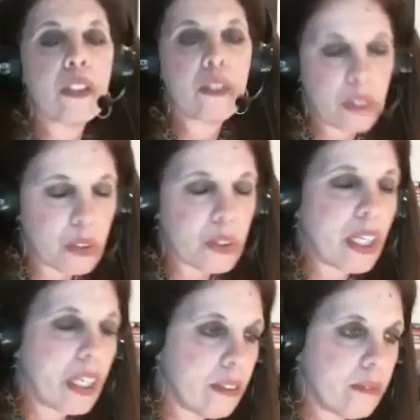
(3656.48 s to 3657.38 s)
it
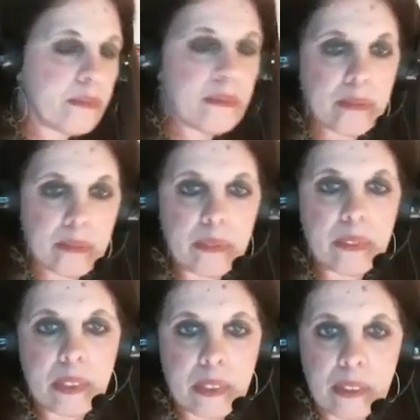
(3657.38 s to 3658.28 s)
took me a
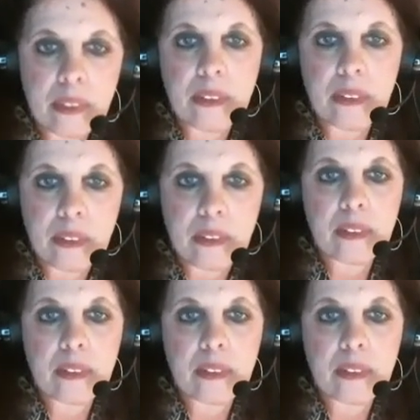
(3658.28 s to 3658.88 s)
while later